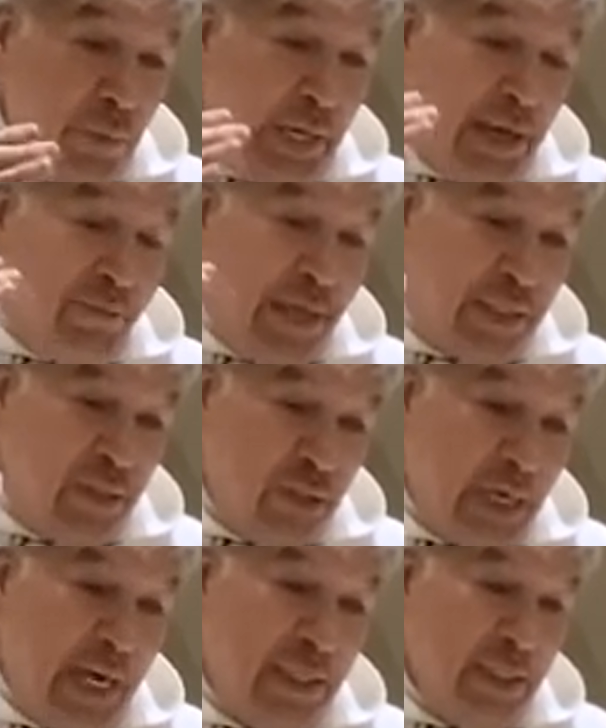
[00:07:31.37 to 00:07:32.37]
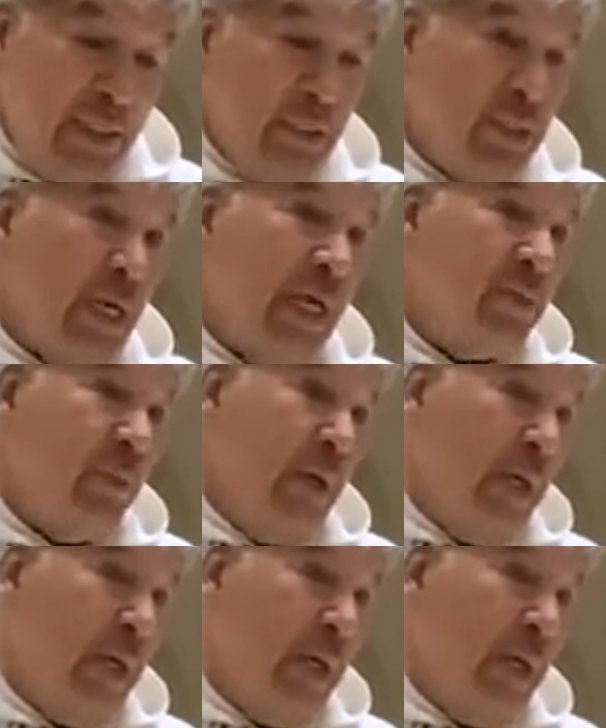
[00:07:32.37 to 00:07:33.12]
we have that sadness as we